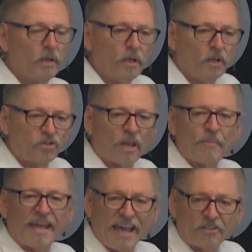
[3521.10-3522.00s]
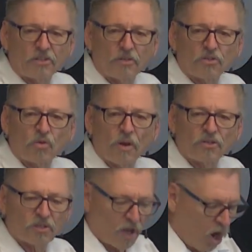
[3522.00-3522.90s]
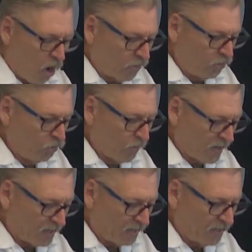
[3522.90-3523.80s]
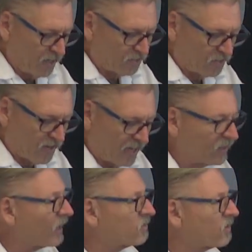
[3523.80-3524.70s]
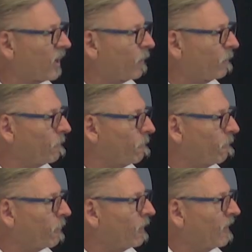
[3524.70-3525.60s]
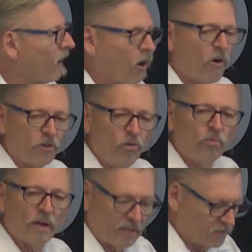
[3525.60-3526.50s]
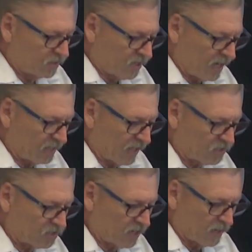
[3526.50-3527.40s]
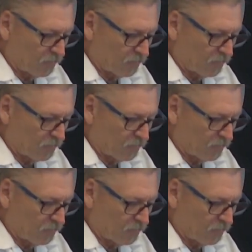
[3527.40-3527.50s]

So let me ask you this question Are you ready to take that step? Are you ready to take that step?